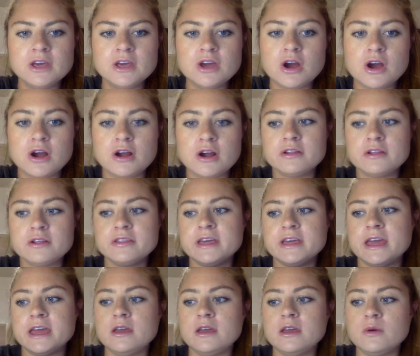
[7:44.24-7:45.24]
Are
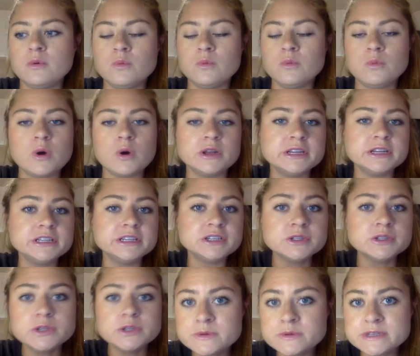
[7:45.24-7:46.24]
they wanting
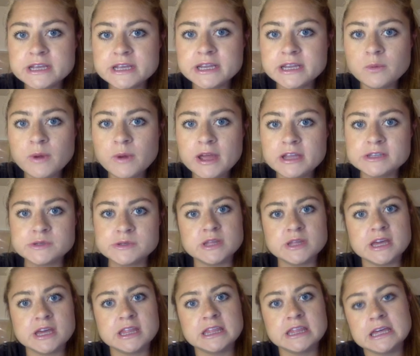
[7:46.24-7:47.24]
to lose any weight? Do
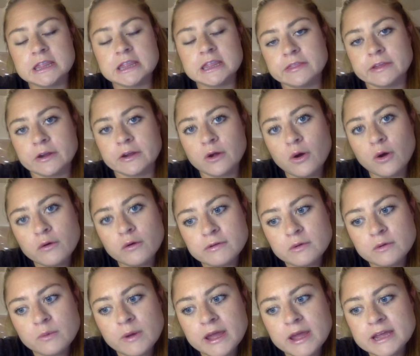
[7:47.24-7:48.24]
they think that they're
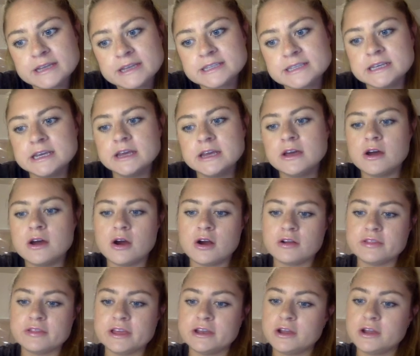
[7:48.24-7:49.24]
overweight?
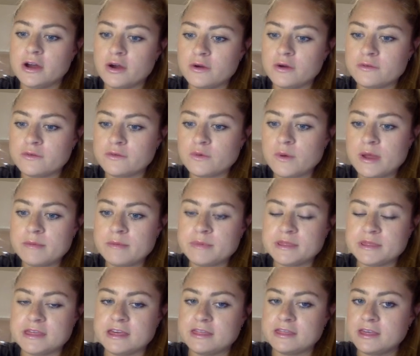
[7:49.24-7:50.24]
Are they not overweight,
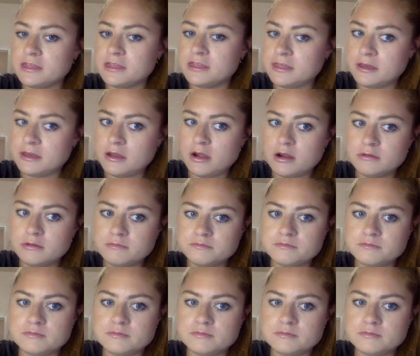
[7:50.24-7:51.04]
but they think they are?